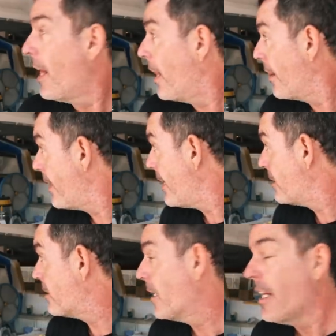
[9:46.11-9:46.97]
And
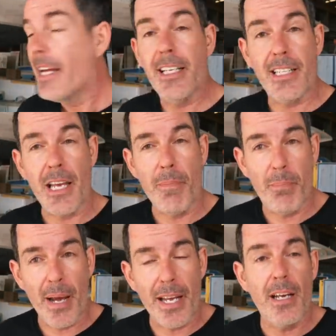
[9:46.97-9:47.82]
this is a
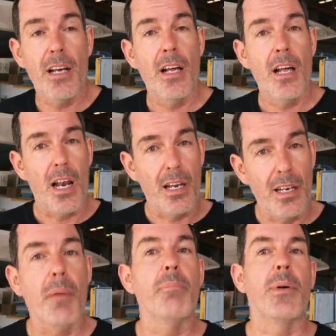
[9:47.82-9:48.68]
big
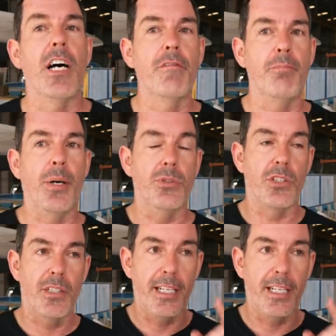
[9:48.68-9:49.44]
lump of boat.